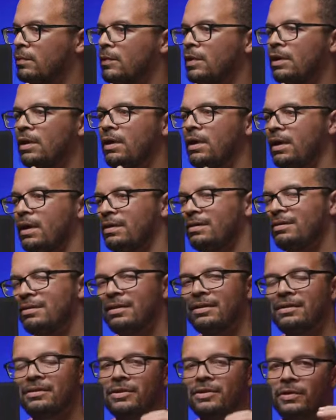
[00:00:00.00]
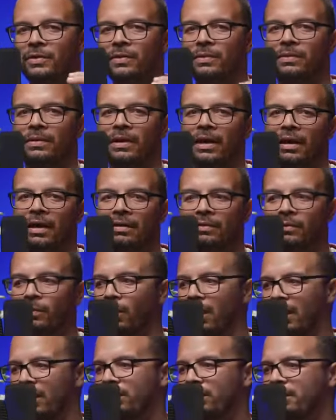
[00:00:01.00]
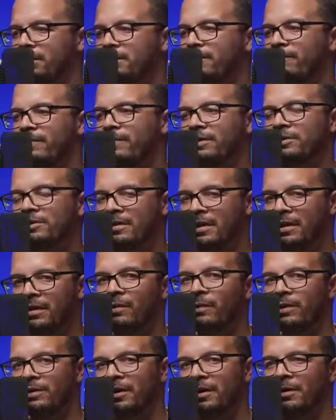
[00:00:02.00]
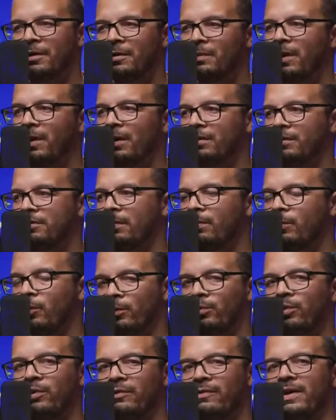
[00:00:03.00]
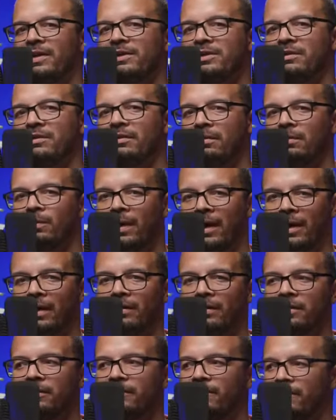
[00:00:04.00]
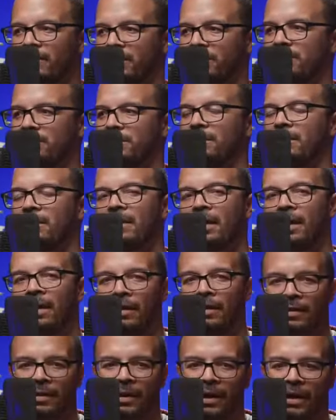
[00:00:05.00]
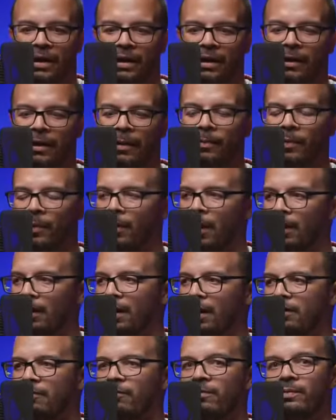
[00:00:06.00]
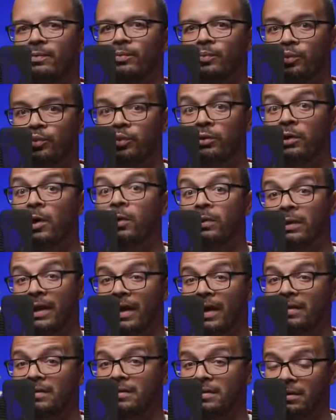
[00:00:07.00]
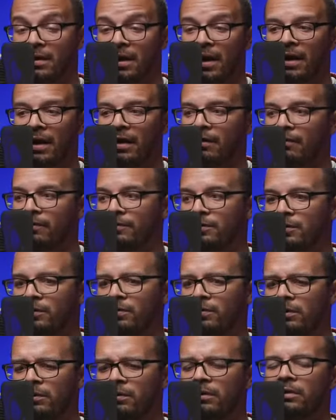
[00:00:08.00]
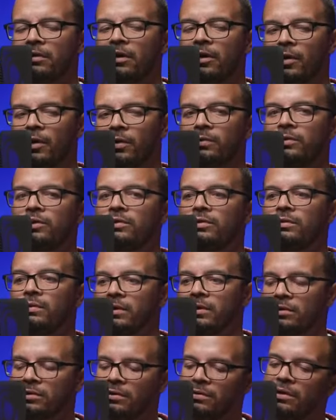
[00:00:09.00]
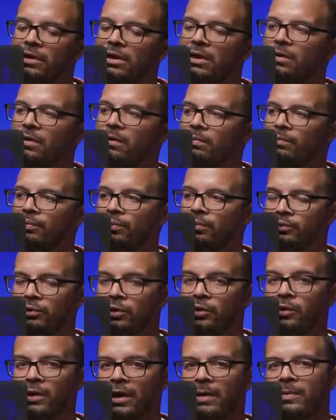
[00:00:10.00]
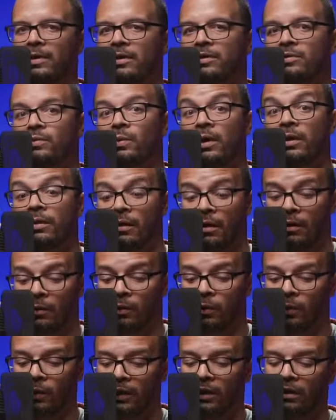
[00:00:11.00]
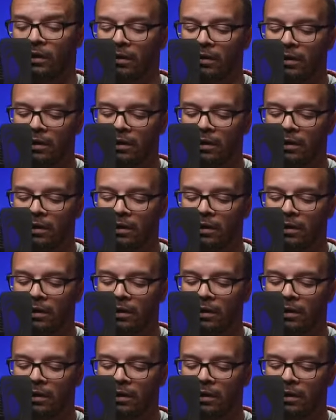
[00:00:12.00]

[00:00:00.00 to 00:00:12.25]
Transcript: Yeah. So that wireless feature that they were talking about is the more professional wireless feature that a lot of pro lights have. So you can go to a studio and program these with a real